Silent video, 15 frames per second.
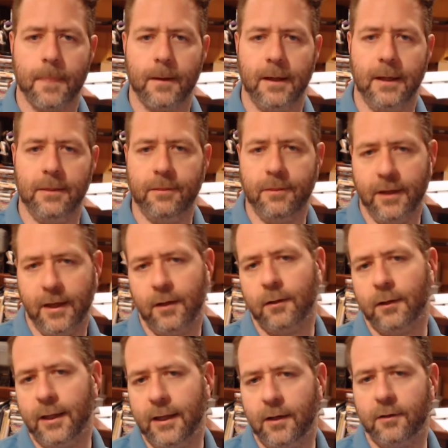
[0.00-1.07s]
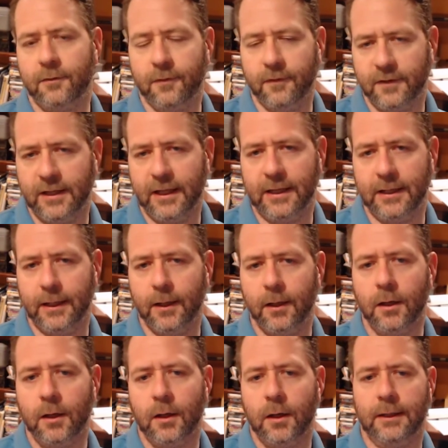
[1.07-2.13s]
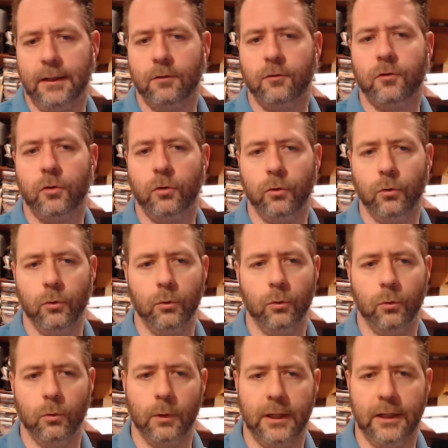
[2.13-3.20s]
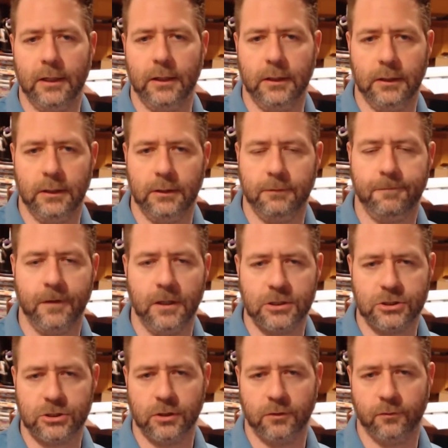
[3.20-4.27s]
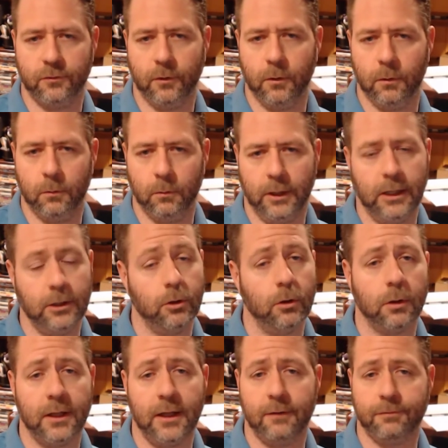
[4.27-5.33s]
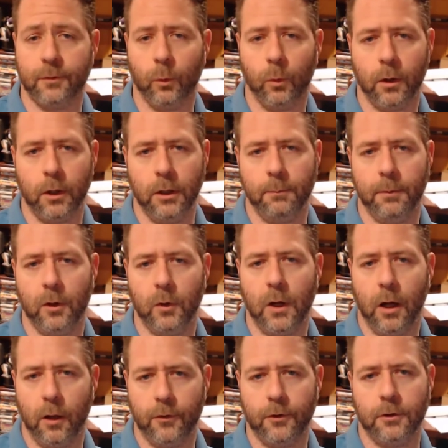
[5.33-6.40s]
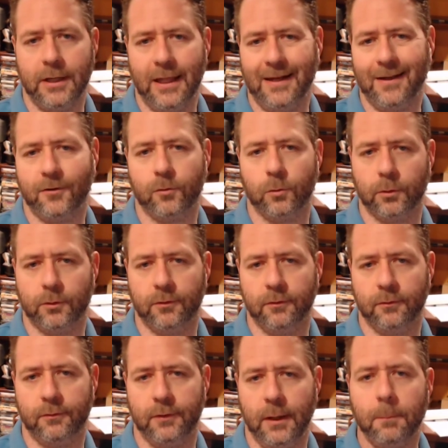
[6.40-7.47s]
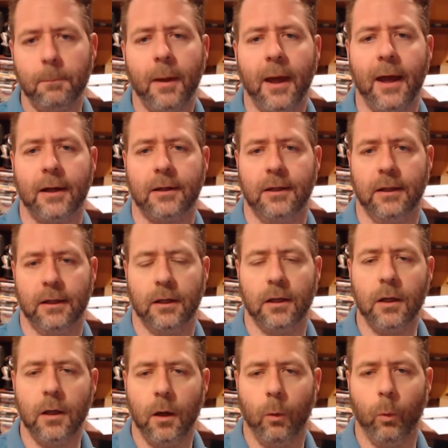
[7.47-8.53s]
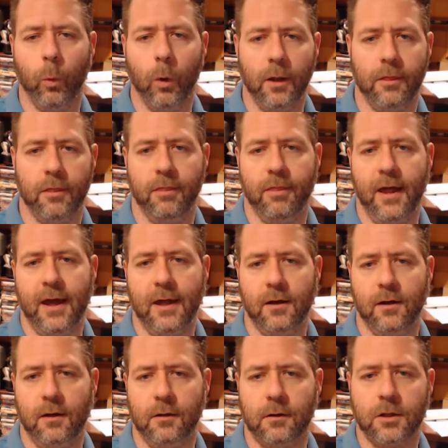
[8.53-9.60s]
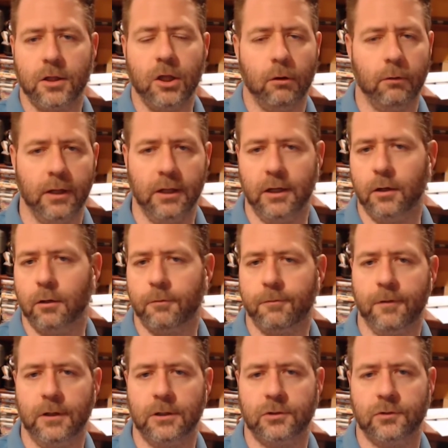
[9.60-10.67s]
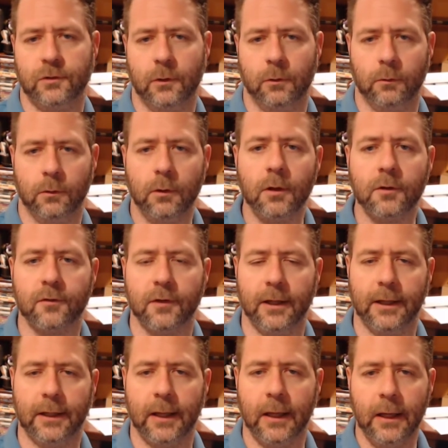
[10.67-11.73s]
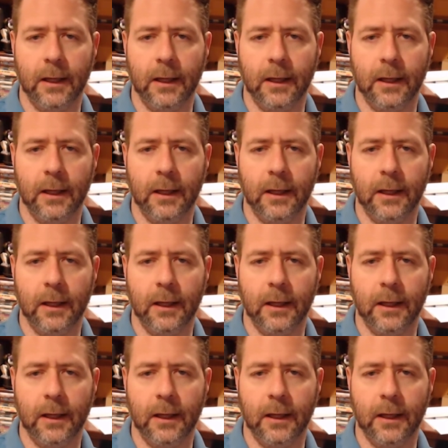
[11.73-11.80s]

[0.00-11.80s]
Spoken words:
and then land the data into a finished zone, and you don't have to worry about other data sources impacting what that curated or finished zone looks like,